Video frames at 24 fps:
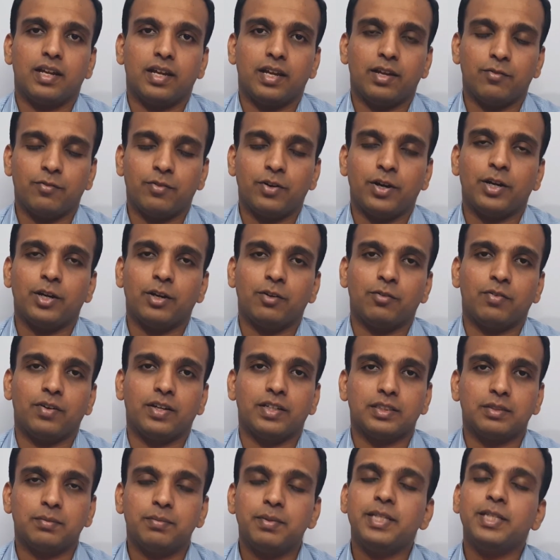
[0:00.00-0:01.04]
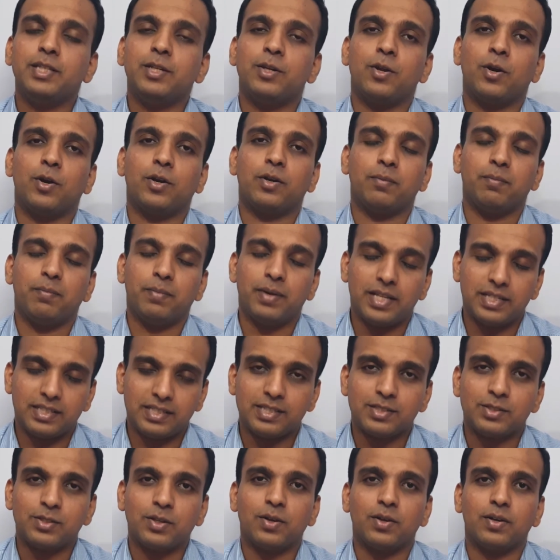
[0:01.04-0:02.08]
in front of us. May the Lord bless
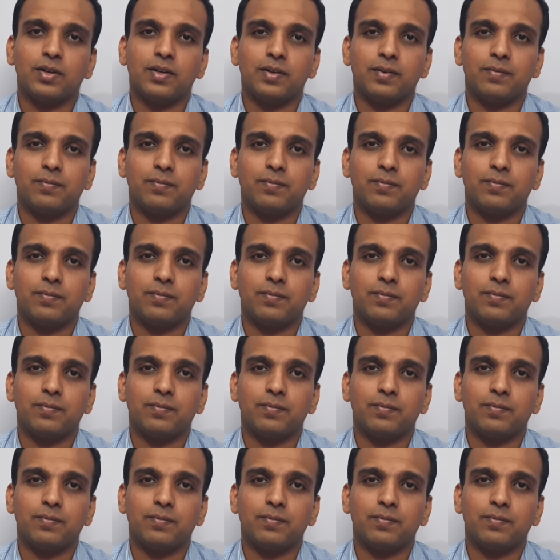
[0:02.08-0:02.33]
us all.